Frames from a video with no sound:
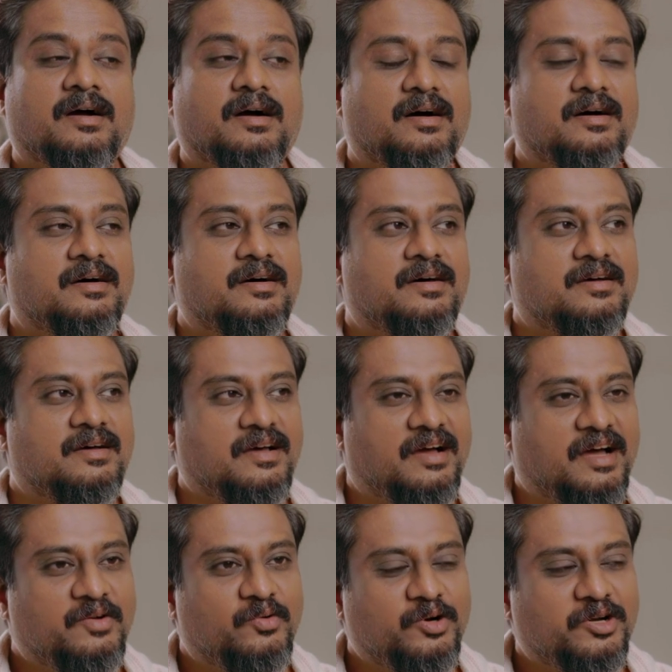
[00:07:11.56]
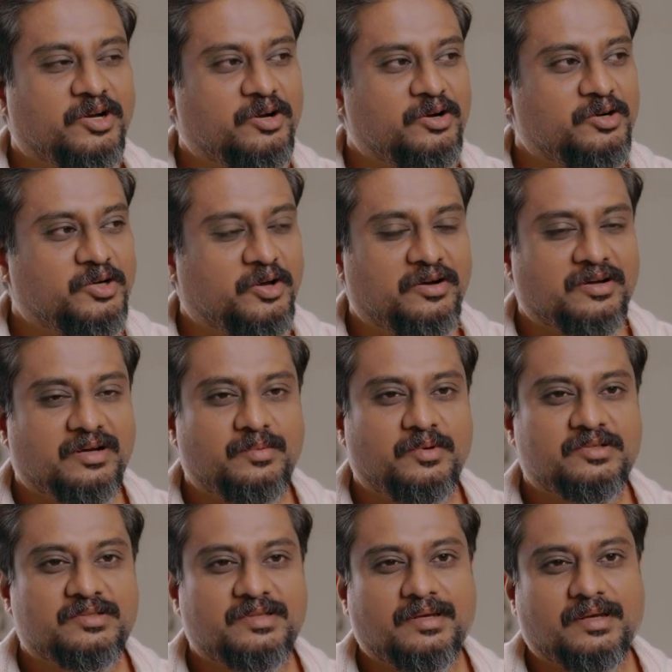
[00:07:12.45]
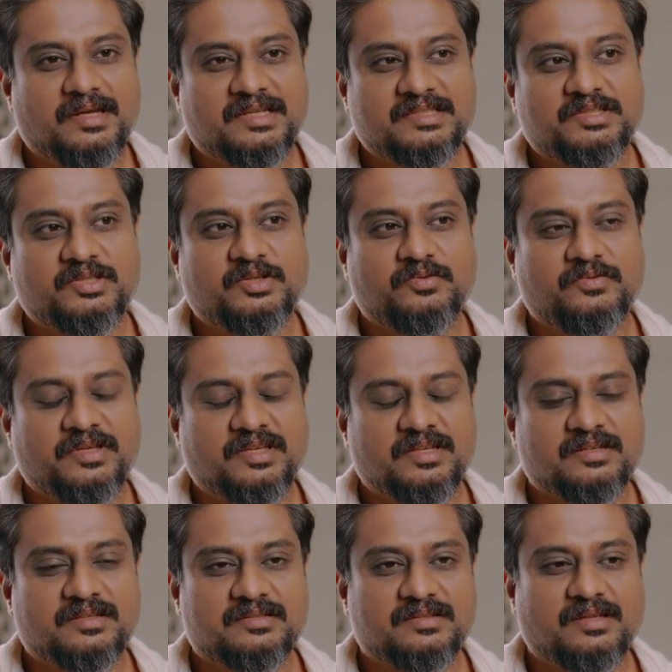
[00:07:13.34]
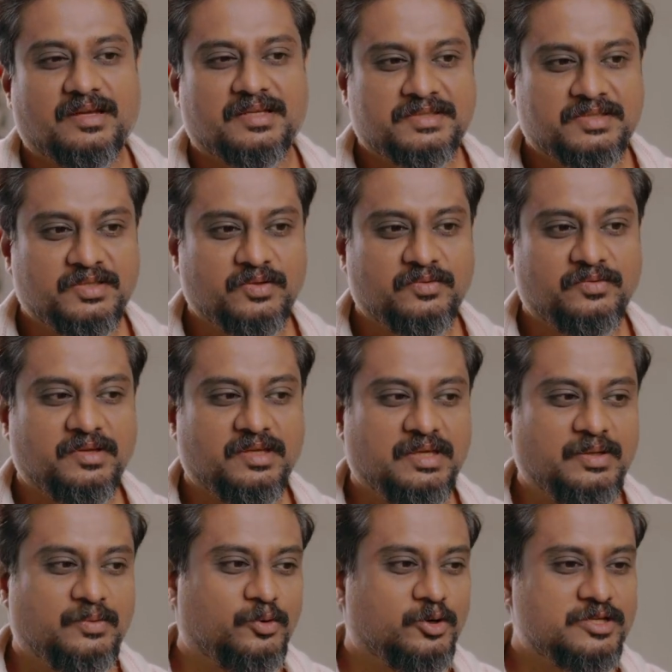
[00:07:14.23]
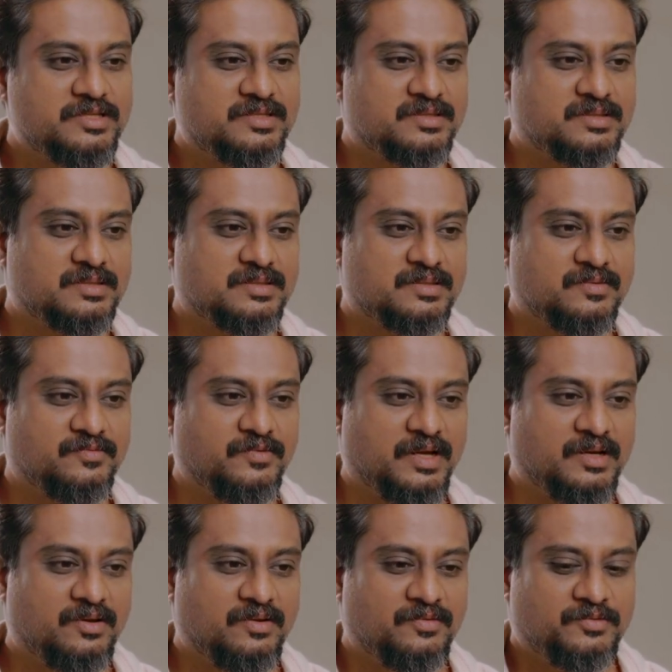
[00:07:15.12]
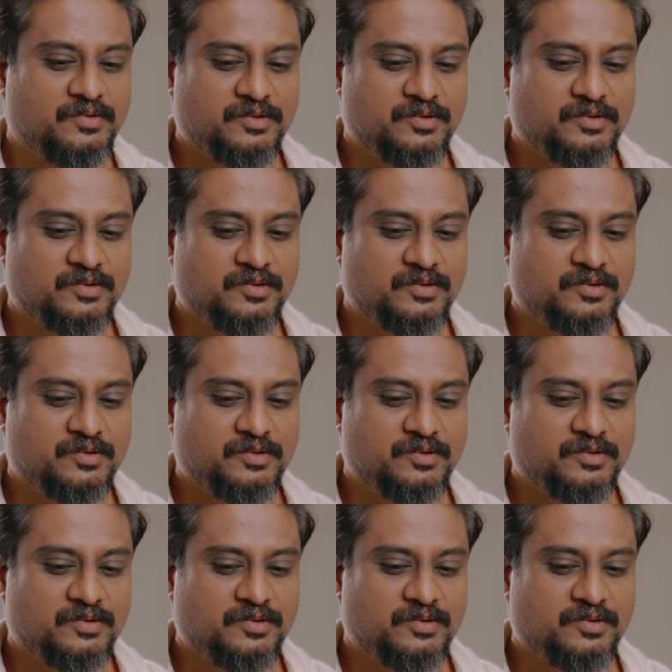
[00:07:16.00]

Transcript: I wanted to talk about the SUV. The SUV was one of